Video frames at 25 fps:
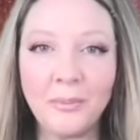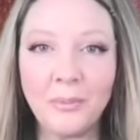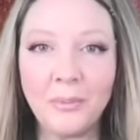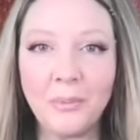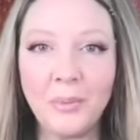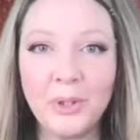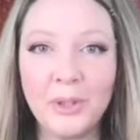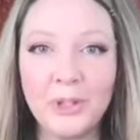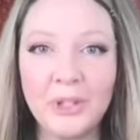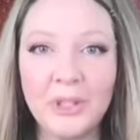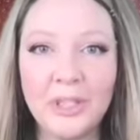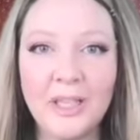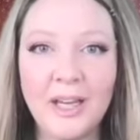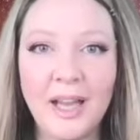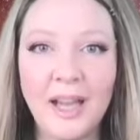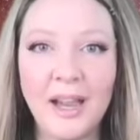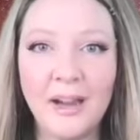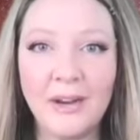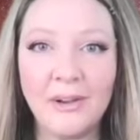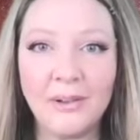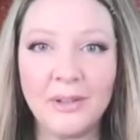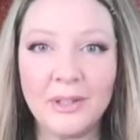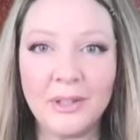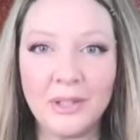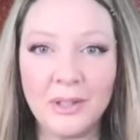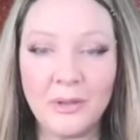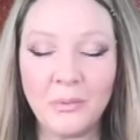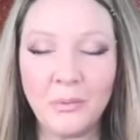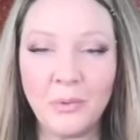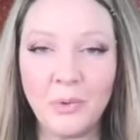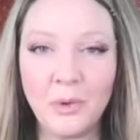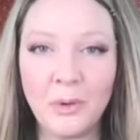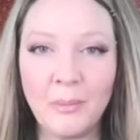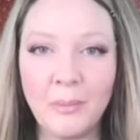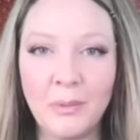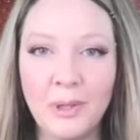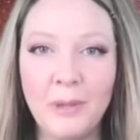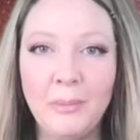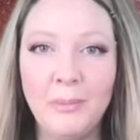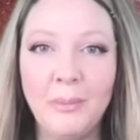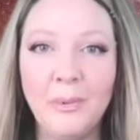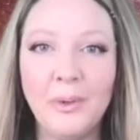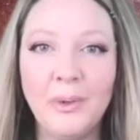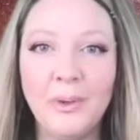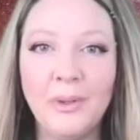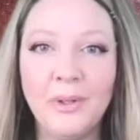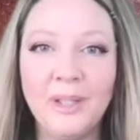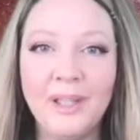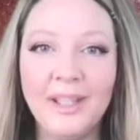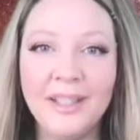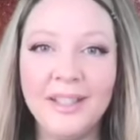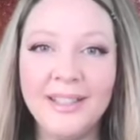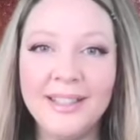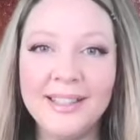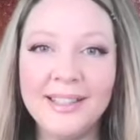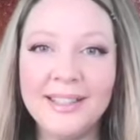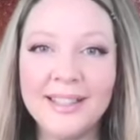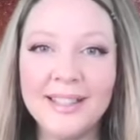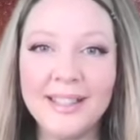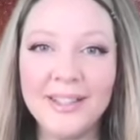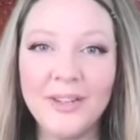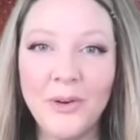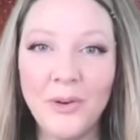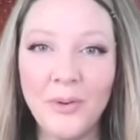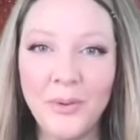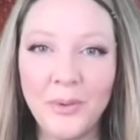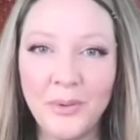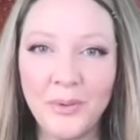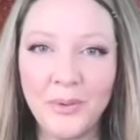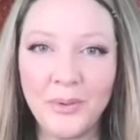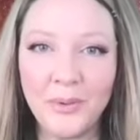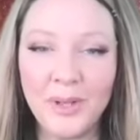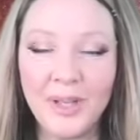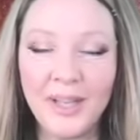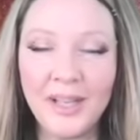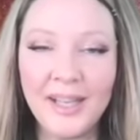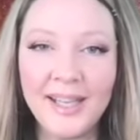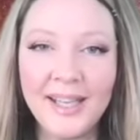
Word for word: push it out to more people, and that's the goal.